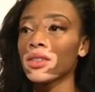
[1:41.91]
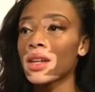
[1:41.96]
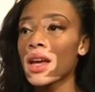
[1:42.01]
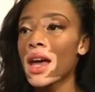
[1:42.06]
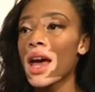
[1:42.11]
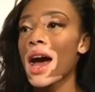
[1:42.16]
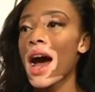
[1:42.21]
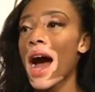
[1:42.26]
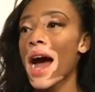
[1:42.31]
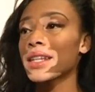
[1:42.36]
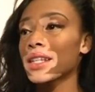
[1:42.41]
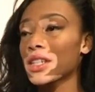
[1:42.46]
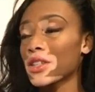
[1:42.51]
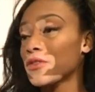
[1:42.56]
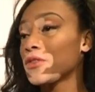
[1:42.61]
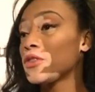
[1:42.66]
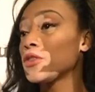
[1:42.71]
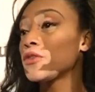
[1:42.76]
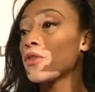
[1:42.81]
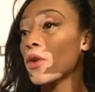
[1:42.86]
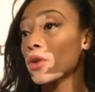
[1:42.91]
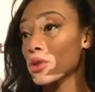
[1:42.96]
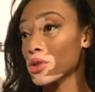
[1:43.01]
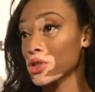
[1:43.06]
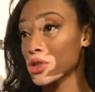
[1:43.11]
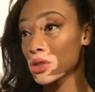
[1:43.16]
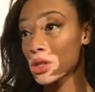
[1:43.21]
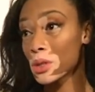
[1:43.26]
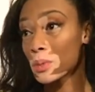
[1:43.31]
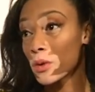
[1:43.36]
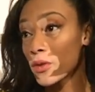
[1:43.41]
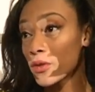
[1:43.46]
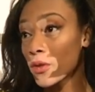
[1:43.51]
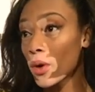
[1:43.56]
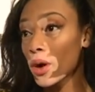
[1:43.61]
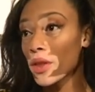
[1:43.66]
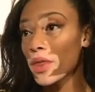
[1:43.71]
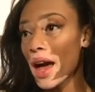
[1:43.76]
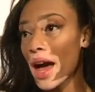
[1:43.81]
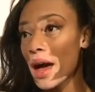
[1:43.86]
Mm-hmm. I did a few photo shoots
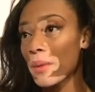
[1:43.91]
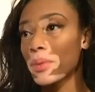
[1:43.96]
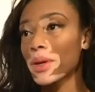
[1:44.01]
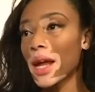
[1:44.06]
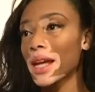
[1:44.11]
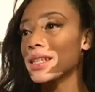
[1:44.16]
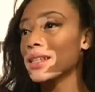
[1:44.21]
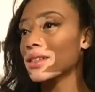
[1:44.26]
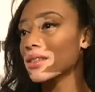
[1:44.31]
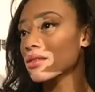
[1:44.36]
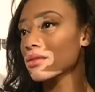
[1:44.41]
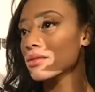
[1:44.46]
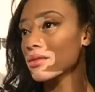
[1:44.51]
before that, but I didn't